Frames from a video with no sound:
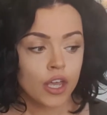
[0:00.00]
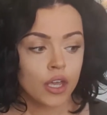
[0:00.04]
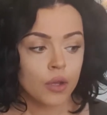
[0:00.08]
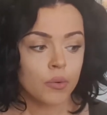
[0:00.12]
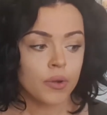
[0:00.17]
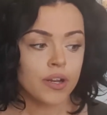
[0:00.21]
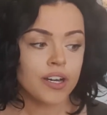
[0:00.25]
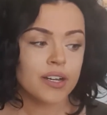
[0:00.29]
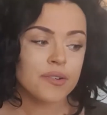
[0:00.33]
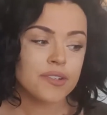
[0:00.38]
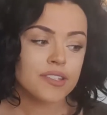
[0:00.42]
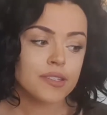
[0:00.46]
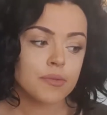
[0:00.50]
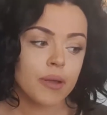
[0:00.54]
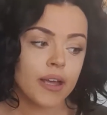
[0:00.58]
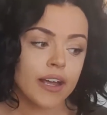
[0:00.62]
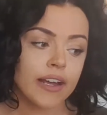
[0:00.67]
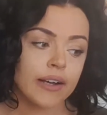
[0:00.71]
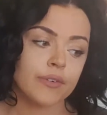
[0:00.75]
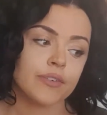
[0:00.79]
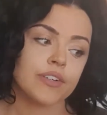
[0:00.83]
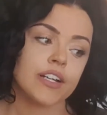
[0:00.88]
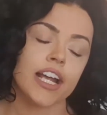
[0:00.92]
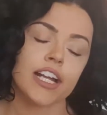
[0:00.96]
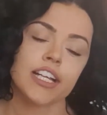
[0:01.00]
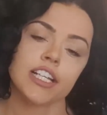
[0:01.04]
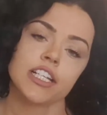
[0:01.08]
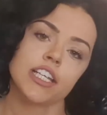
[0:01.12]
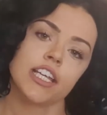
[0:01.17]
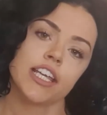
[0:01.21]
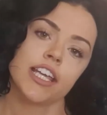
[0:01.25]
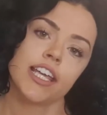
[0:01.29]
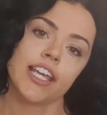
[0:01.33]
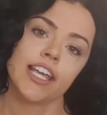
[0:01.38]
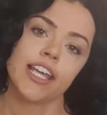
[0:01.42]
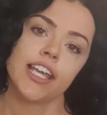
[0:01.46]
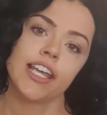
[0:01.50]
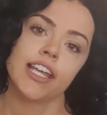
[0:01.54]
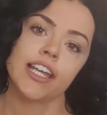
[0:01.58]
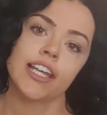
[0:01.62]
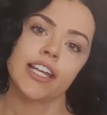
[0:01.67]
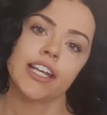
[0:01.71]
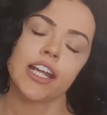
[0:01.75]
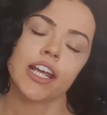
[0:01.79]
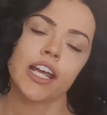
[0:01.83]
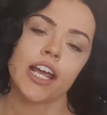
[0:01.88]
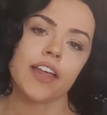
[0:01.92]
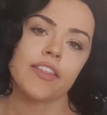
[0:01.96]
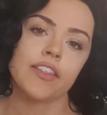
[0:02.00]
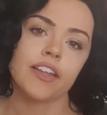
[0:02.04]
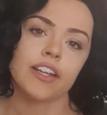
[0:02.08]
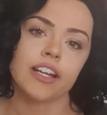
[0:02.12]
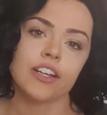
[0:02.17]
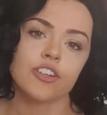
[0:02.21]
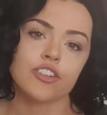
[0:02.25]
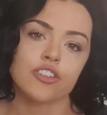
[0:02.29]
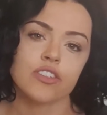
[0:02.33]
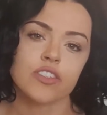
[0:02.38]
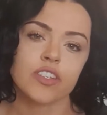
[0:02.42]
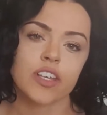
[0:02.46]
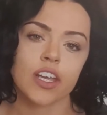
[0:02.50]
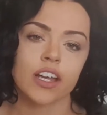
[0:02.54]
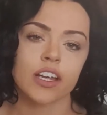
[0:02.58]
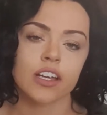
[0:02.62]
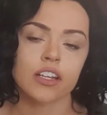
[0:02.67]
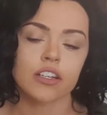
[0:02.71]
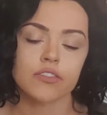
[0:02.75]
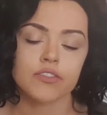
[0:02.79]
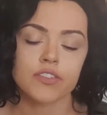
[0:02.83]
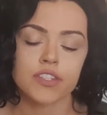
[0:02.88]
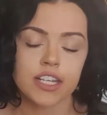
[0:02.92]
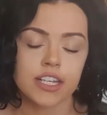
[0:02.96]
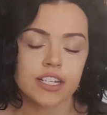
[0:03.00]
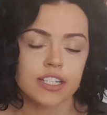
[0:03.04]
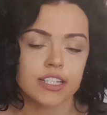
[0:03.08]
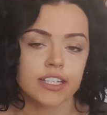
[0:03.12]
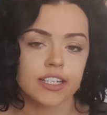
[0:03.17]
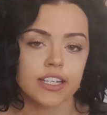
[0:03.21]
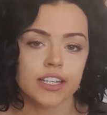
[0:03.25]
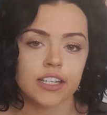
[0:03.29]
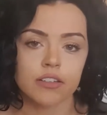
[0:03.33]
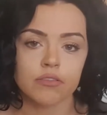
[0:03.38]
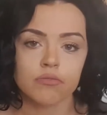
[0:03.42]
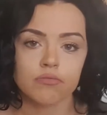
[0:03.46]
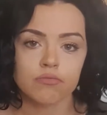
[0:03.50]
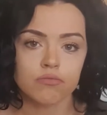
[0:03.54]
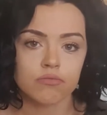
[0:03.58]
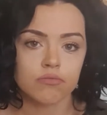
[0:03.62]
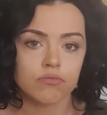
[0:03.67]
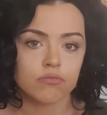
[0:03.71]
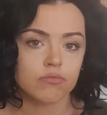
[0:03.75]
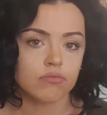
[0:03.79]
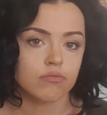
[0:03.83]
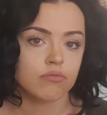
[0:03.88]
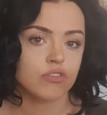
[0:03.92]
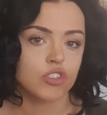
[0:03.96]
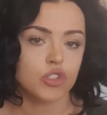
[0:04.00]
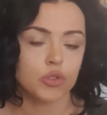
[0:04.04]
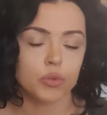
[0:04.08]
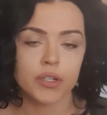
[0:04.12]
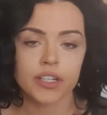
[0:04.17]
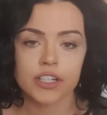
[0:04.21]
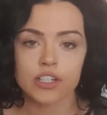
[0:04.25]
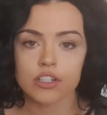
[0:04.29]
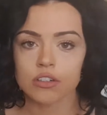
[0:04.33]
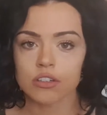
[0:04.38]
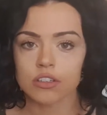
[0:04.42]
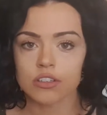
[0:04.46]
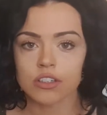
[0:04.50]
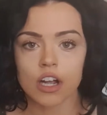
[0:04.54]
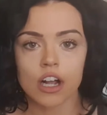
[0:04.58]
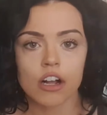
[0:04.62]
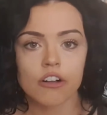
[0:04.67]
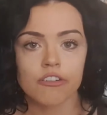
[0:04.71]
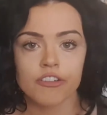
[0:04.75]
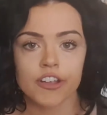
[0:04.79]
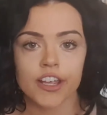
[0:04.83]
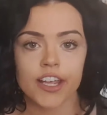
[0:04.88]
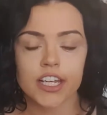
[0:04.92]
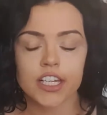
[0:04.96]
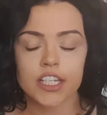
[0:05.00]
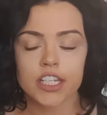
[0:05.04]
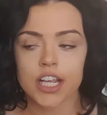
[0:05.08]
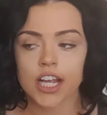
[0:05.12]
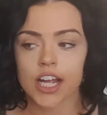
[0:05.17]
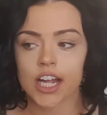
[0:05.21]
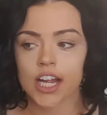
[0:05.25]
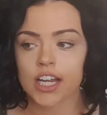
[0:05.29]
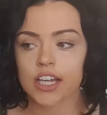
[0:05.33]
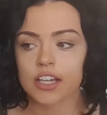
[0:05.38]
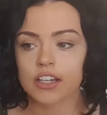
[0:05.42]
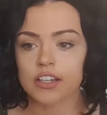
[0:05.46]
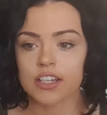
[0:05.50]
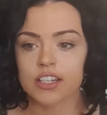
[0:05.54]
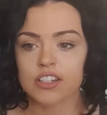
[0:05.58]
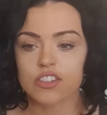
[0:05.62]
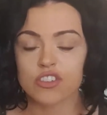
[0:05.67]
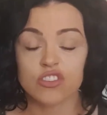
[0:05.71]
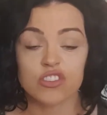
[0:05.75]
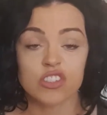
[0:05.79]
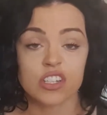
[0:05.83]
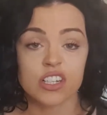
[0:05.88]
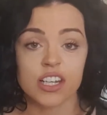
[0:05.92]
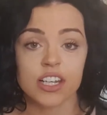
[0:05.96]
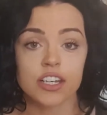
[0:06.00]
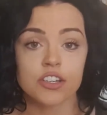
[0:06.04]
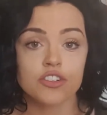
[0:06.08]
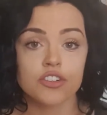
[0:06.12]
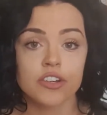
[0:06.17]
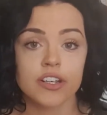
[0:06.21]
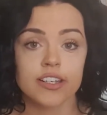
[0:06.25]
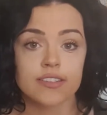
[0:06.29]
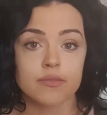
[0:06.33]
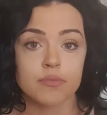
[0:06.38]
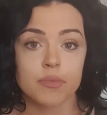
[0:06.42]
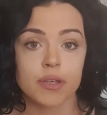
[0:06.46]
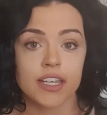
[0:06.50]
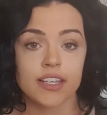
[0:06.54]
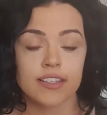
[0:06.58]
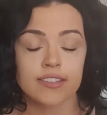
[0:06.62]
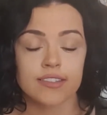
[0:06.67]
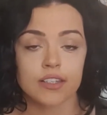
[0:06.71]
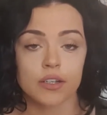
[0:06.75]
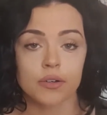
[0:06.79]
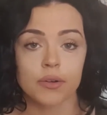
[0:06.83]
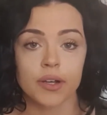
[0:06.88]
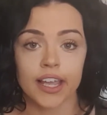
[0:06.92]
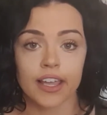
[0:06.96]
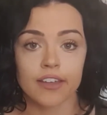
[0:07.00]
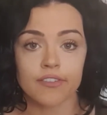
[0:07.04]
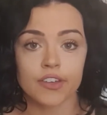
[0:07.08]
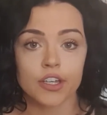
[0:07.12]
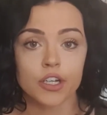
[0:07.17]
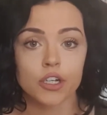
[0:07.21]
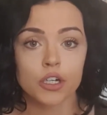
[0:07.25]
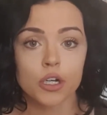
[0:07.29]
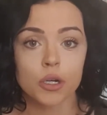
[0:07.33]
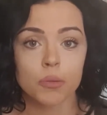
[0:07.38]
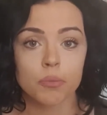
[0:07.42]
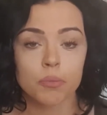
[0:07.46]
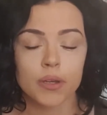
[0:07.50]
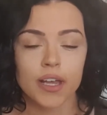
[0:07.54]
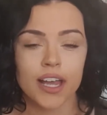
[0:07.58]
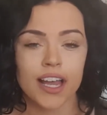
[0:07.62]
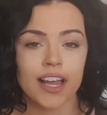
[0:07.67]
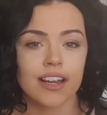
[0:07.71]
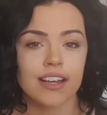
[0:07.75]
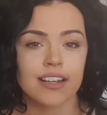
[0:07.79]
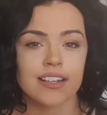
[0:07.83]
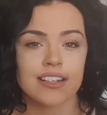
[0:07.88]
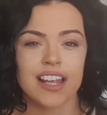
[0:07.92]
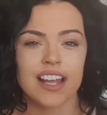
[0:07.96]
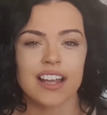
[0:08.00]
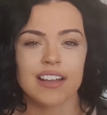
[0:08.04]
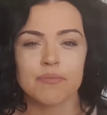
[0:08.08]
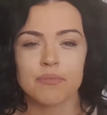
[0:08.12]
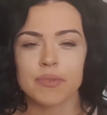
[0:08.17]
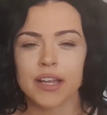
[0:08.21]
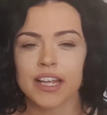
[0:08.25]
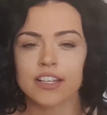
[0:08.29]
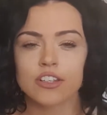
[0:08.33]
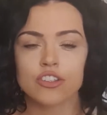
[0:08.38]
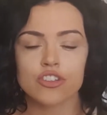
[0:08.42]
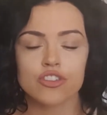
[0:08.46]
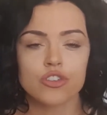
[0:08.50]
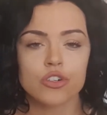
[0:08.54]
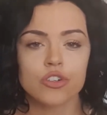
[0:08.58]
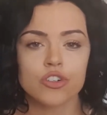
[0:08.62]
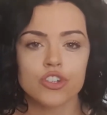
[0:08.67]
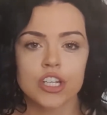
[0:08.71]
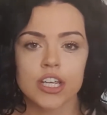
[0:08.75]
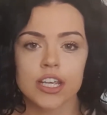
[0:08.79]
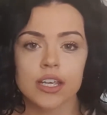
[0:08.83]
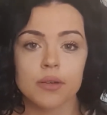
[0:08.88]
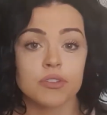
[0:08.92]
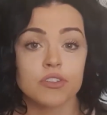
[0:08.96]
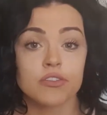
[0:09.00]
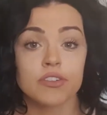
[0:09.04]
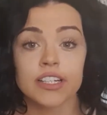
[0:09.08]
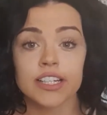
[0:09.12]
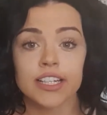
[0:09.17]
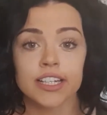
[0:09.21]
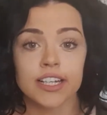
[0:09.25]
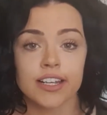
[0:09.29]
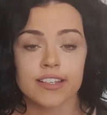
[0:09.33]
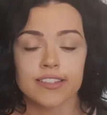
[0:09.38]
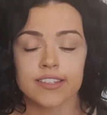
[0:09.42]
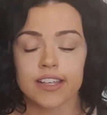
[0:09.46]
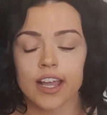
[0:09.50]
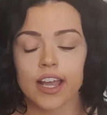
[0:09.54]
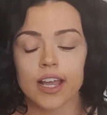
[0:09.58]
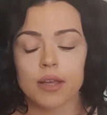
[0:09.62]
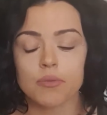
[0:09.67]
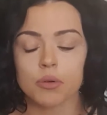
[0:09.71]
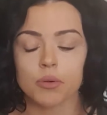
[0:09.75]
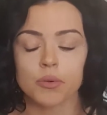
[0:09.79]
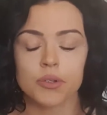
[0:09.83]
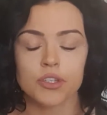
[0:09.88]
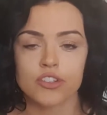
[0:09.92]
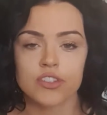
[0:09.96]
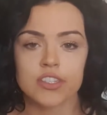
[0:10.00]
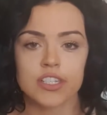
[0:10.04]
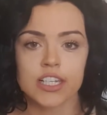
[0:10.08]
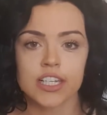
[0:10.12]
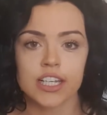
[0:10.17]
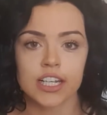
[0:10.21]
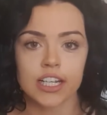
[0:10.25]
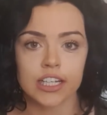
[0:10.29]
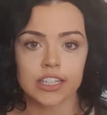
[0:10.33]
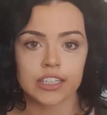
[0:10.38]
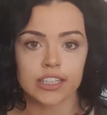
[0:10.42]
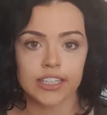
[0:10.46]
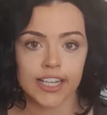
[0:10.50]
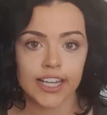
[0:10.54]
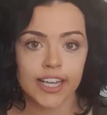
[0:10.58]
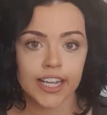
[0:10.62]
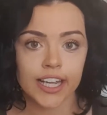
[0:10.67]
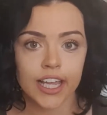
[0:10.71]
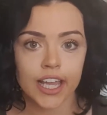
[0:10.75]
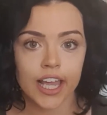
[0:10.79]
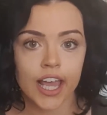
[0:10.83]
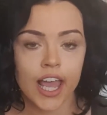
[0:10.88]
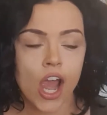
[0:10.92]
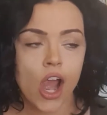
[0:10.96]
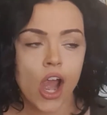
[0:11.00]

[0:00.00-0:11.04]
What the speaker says: when I was about 19, and then I just kind of steadily dwindled off it and it just didn't interest me, so I gave it up. And my instructor was a really nice guy, but we just didn't click.